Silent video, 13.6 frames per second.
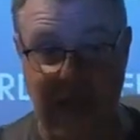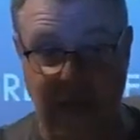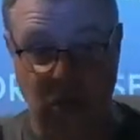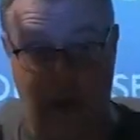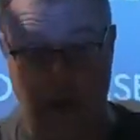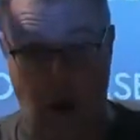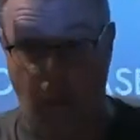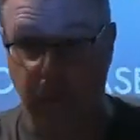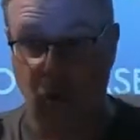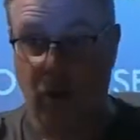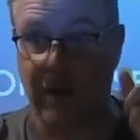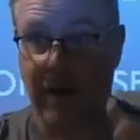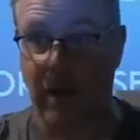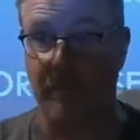outside, I'll
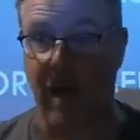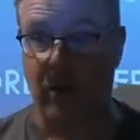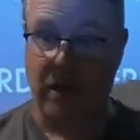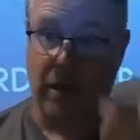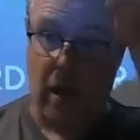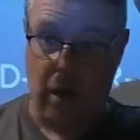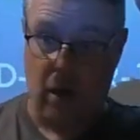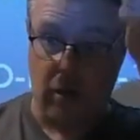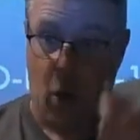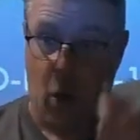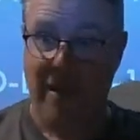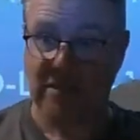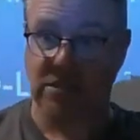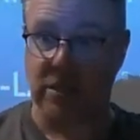put it on our balcony, and I'll
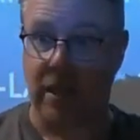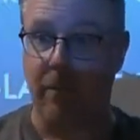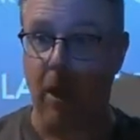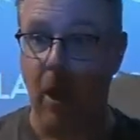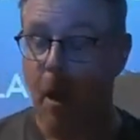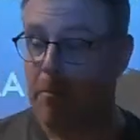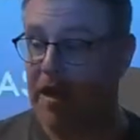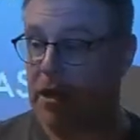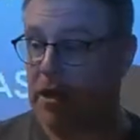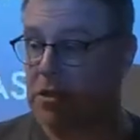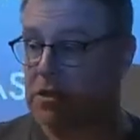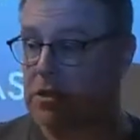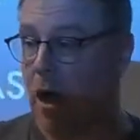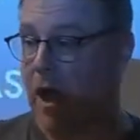go back to sleep.
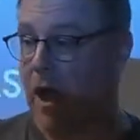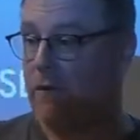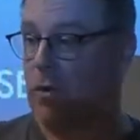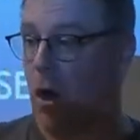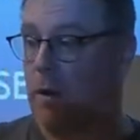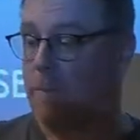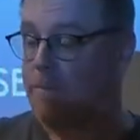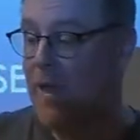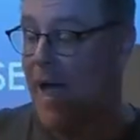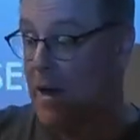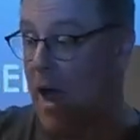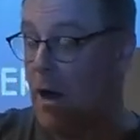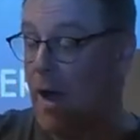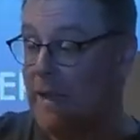Because I have got,
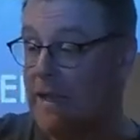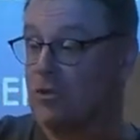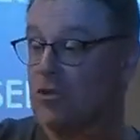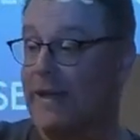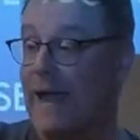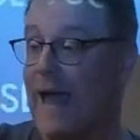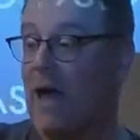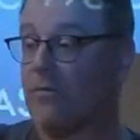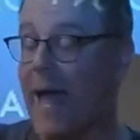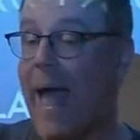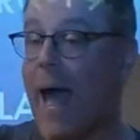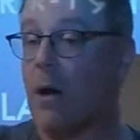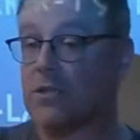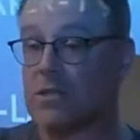and, and I literally have
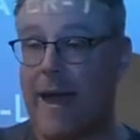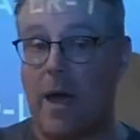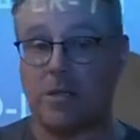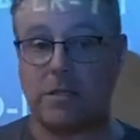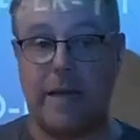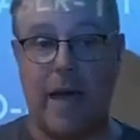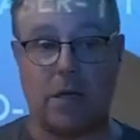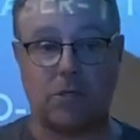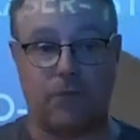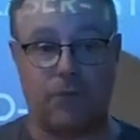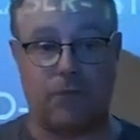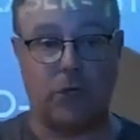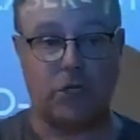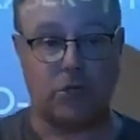hours and hours and hours of
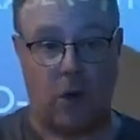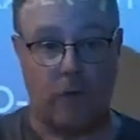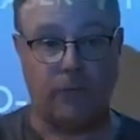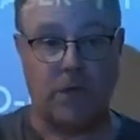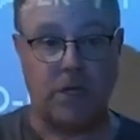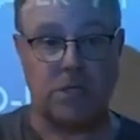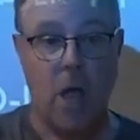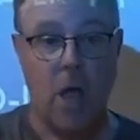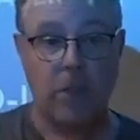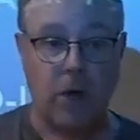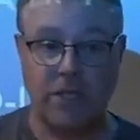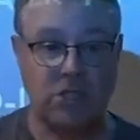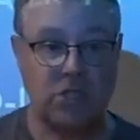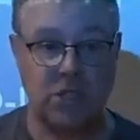footage off this
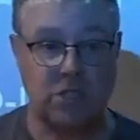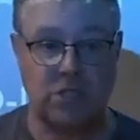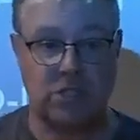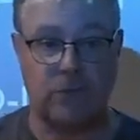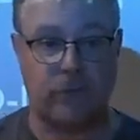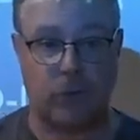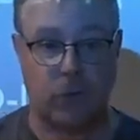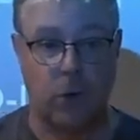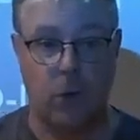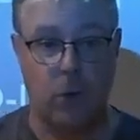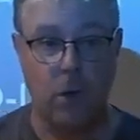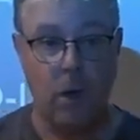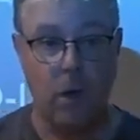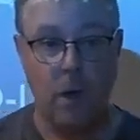that I just need to sift
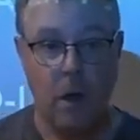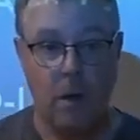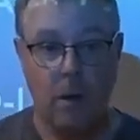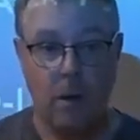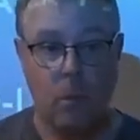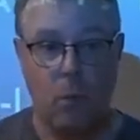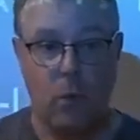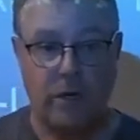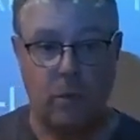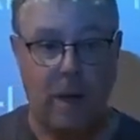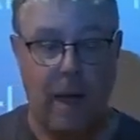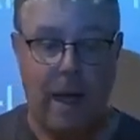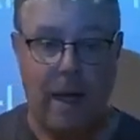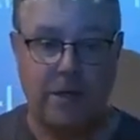through.
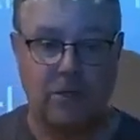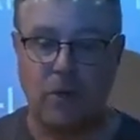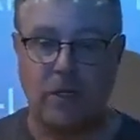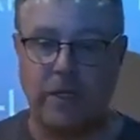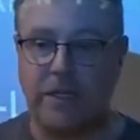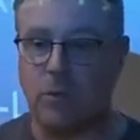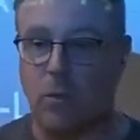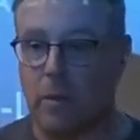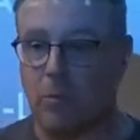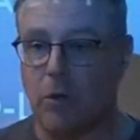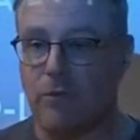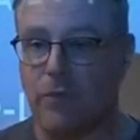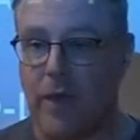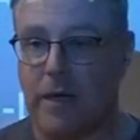Where, and it's really easy when I'm
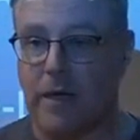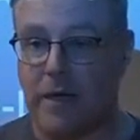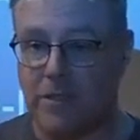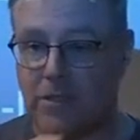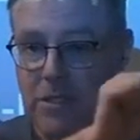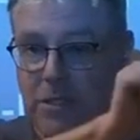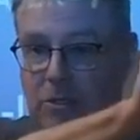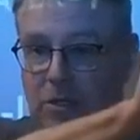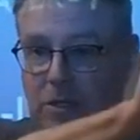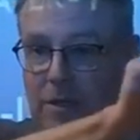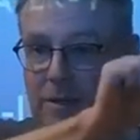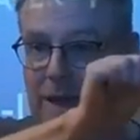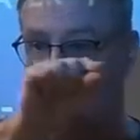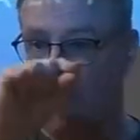looking for thunder because it's
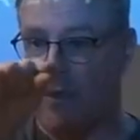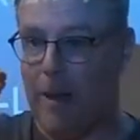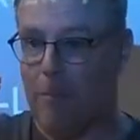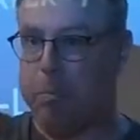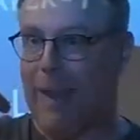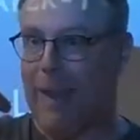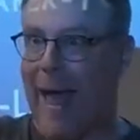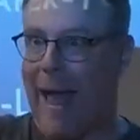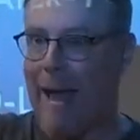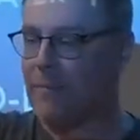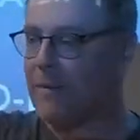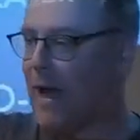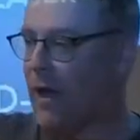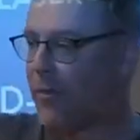literally nothing,
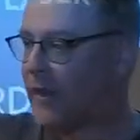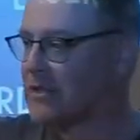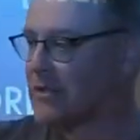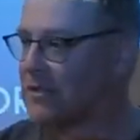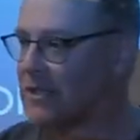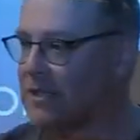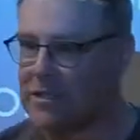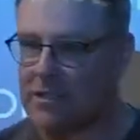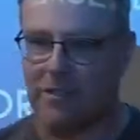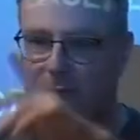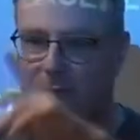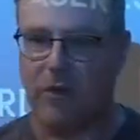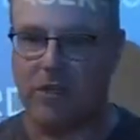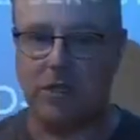blam, nothing. So it's easy to
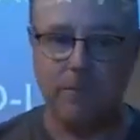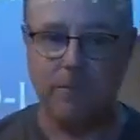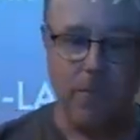just vis-